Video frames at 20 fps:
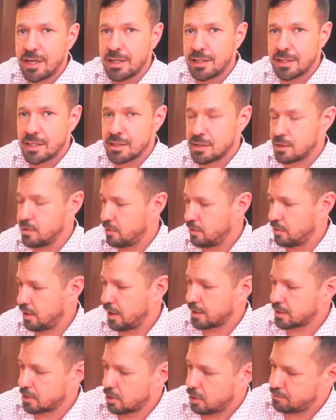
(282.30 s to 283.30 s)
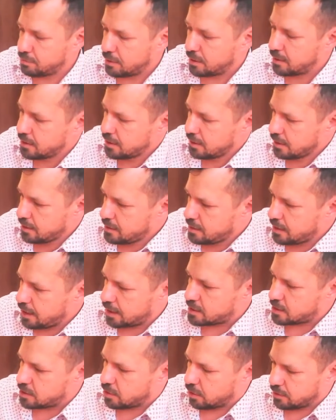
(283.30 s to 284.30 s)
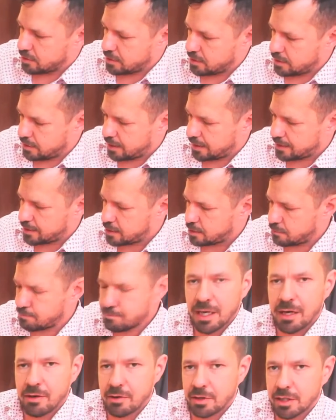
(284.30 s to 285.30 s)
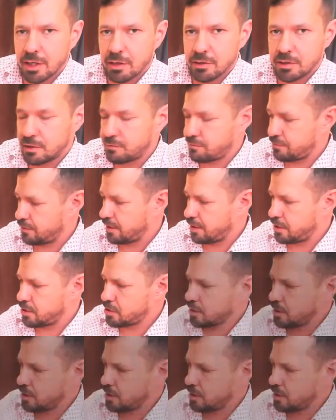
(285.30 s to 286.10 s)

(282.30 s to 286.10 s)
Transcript: does look like copper. It's not. That is a powder coated finish.